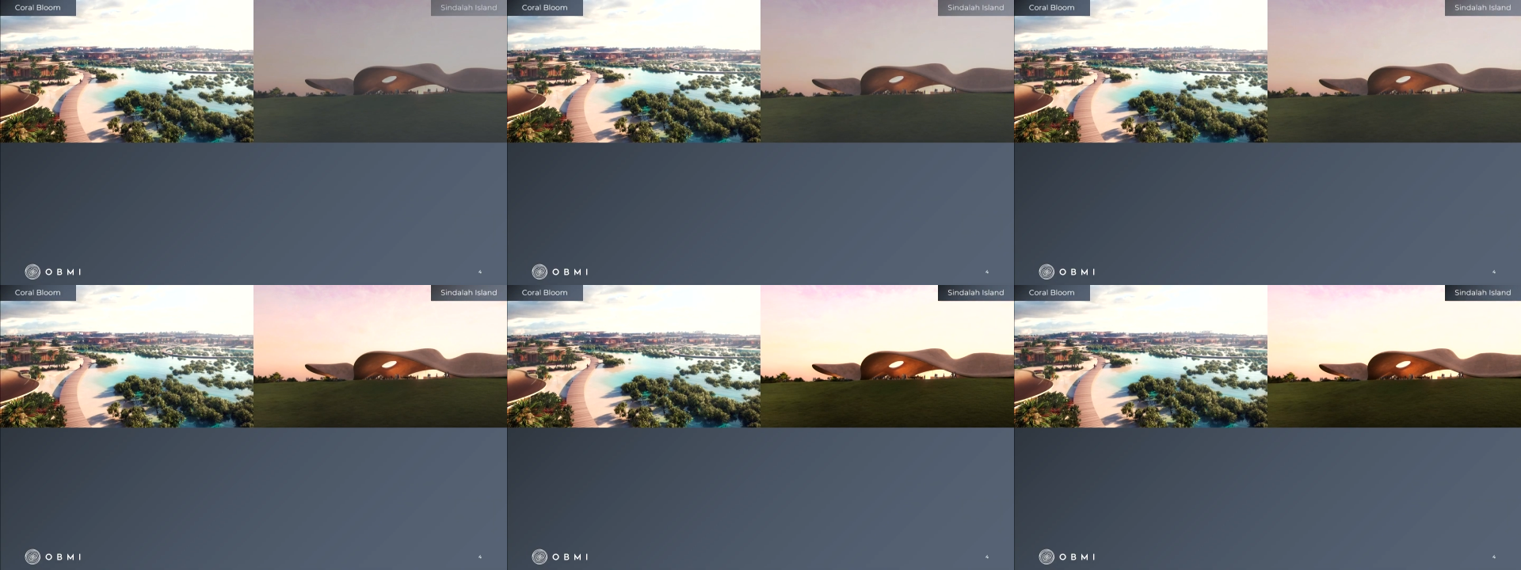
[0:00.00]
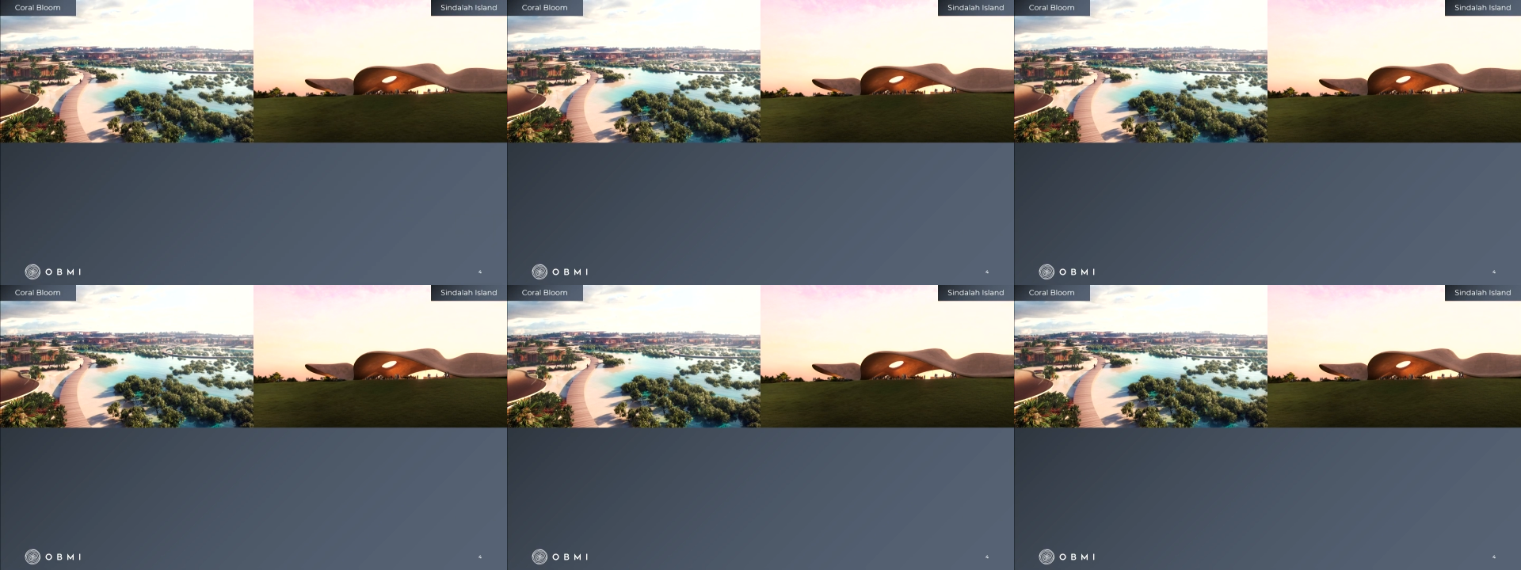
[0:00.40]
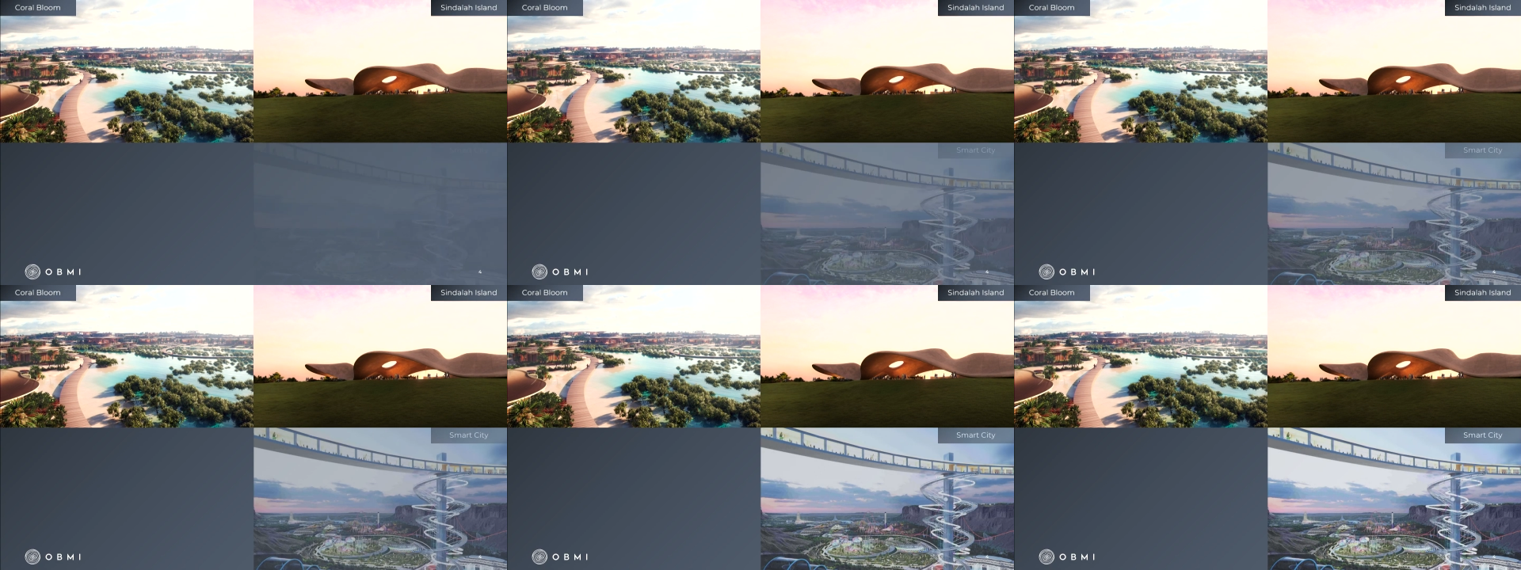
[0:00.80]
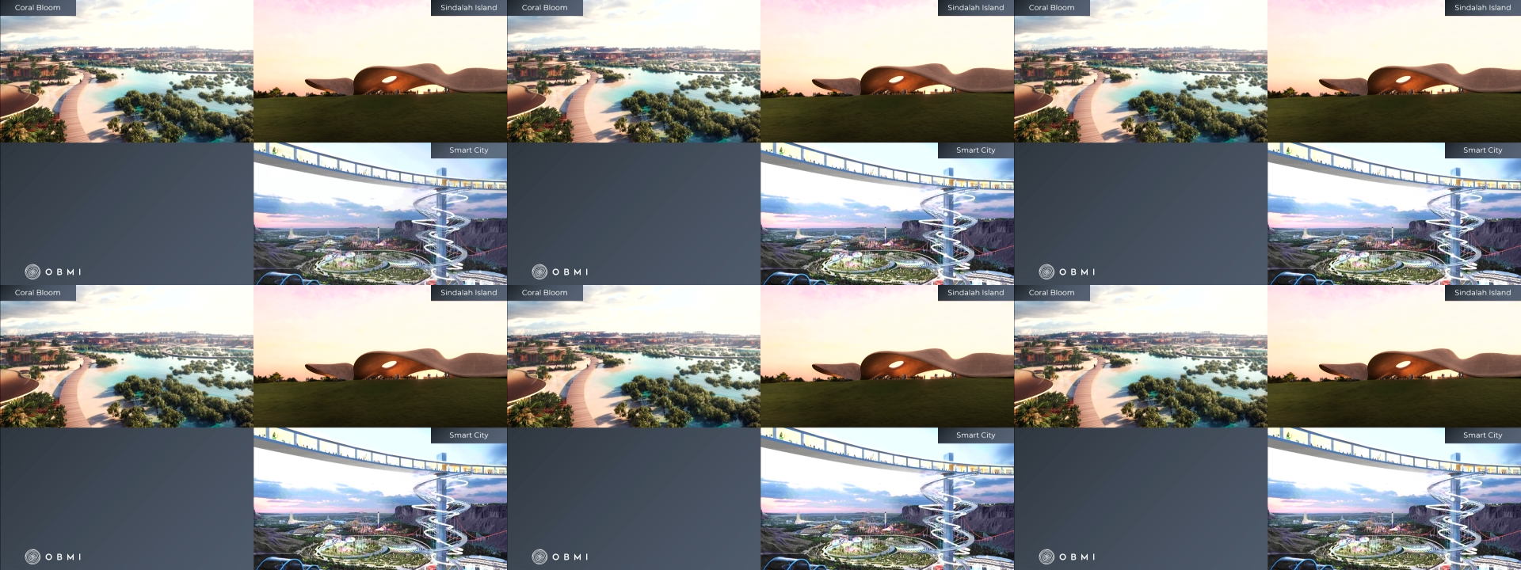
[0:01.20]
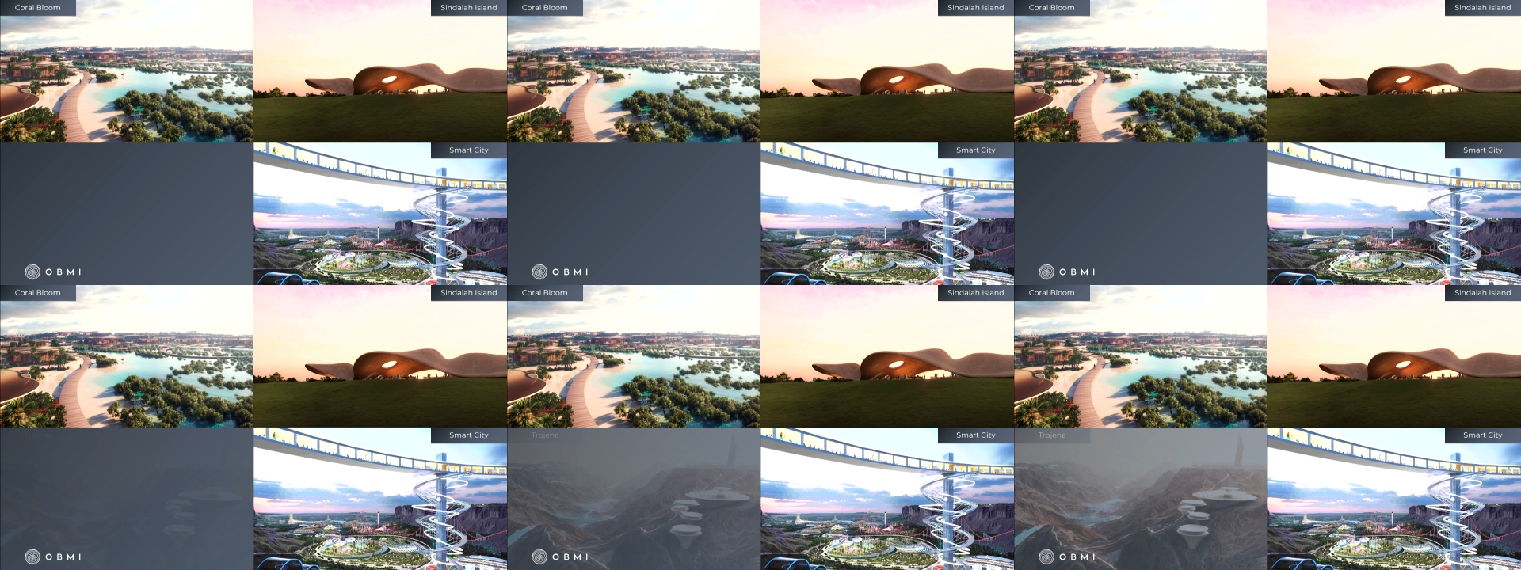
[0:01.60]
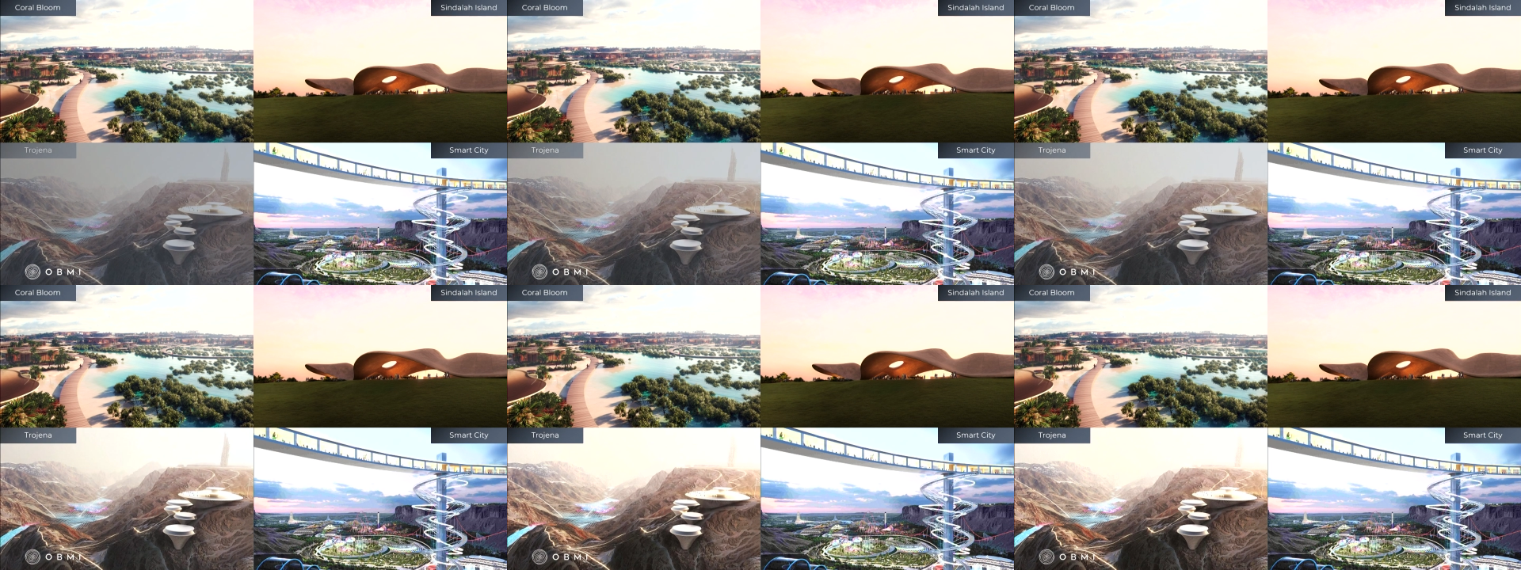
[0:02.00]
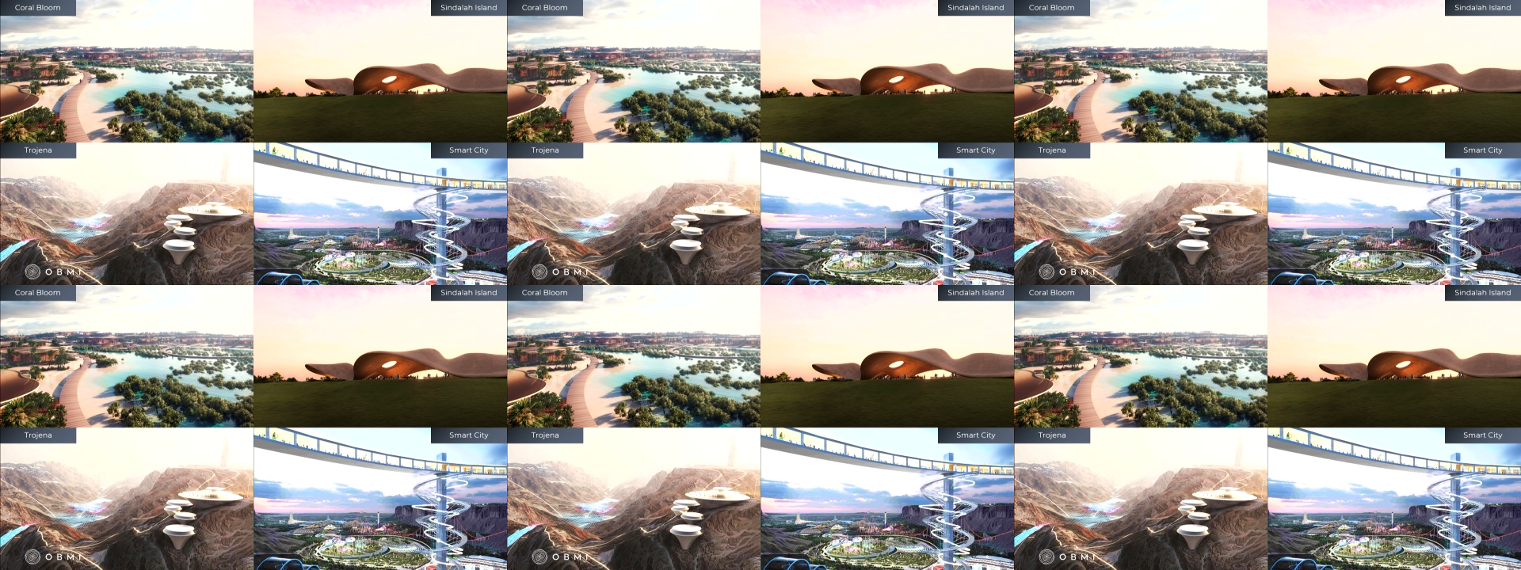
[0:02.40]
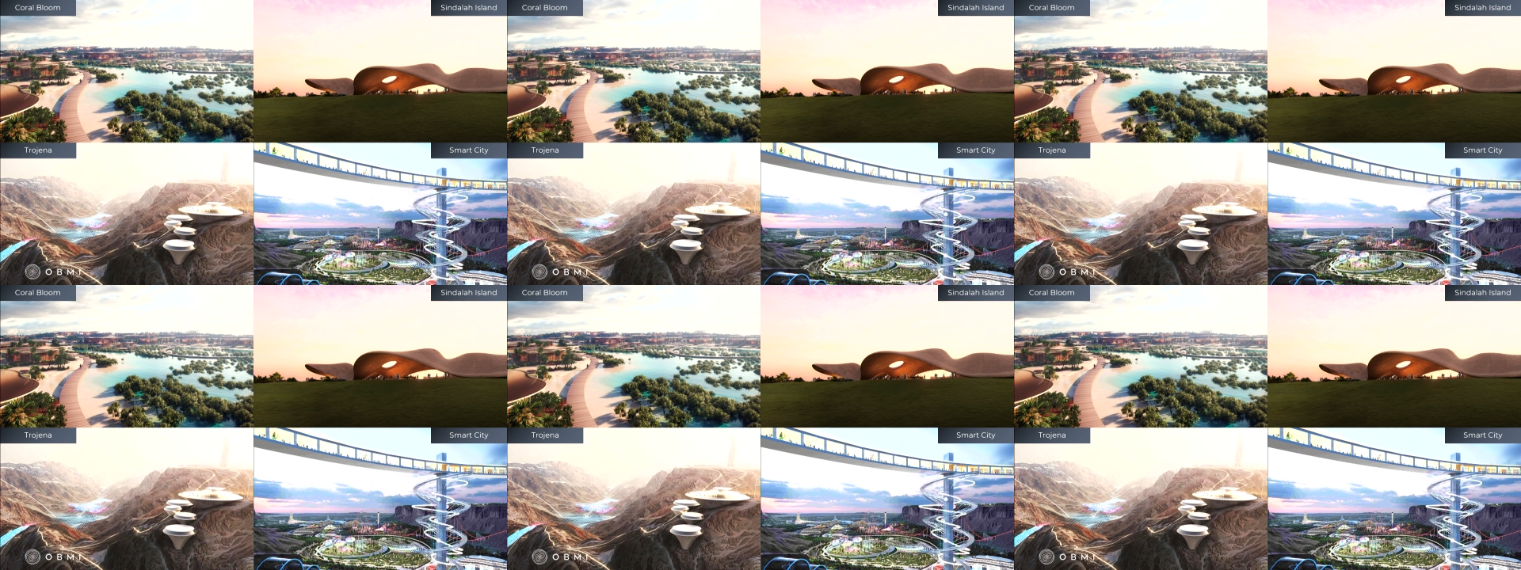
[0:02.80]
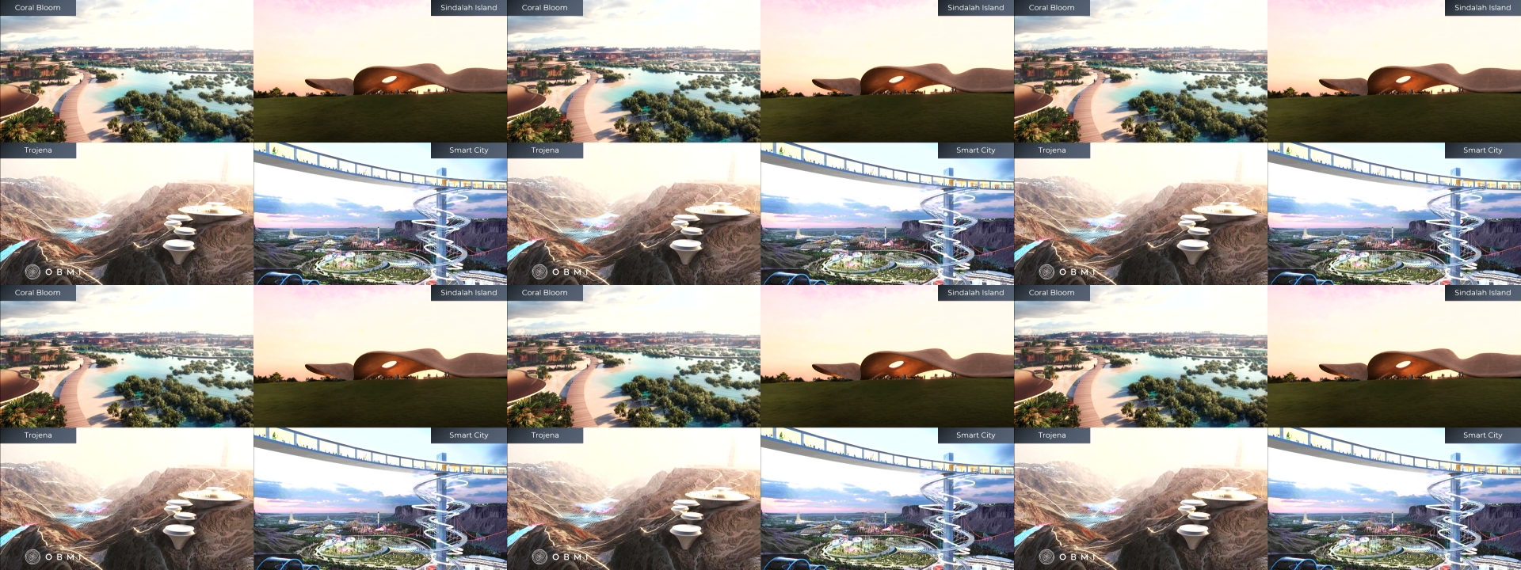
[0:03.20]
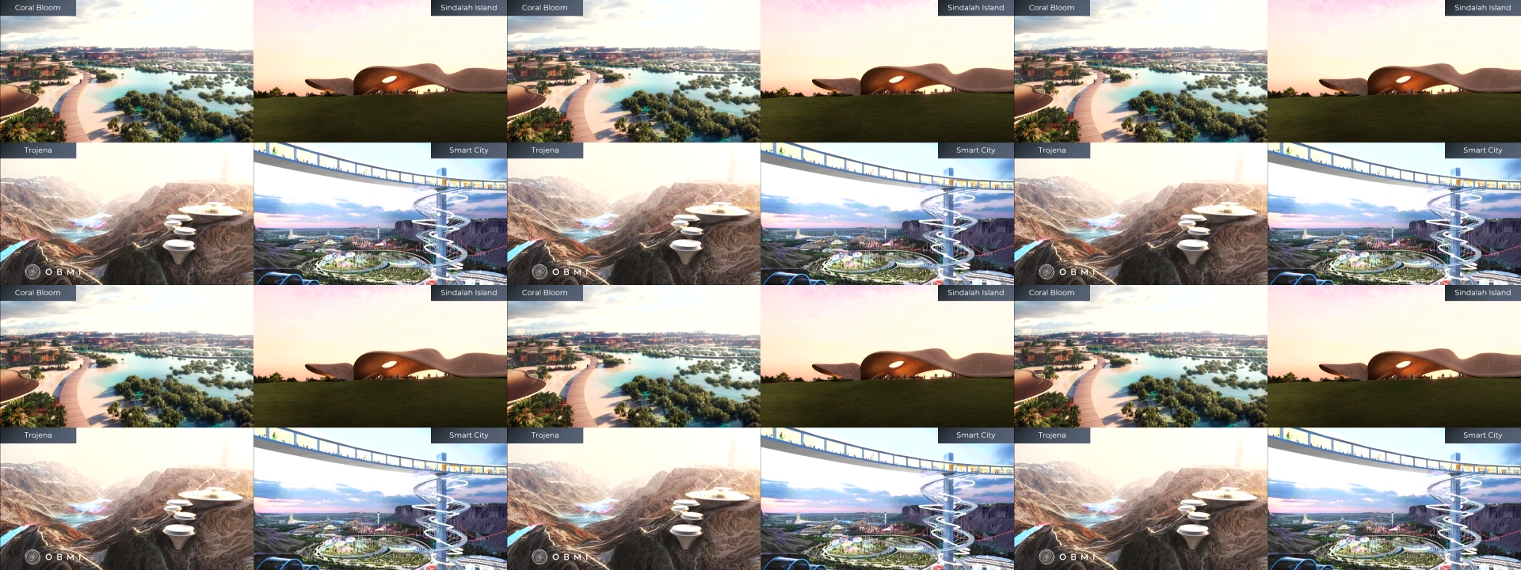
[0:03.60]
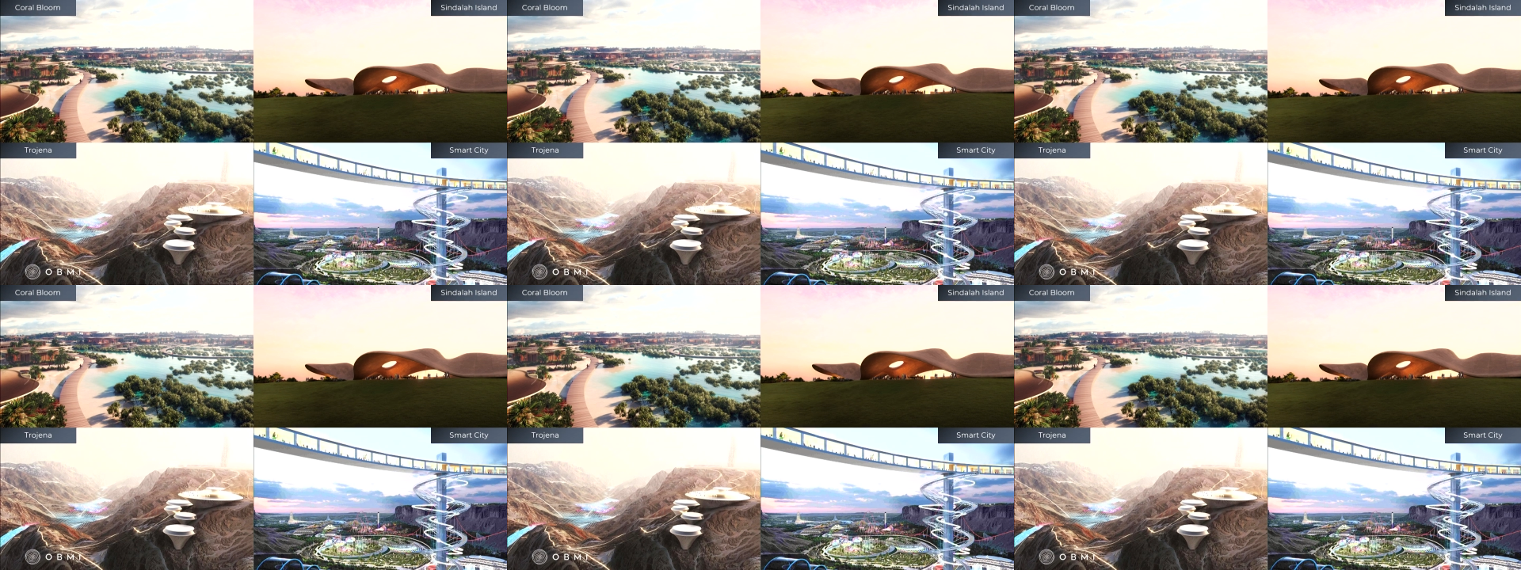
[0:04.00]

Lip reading: (no speaker visible)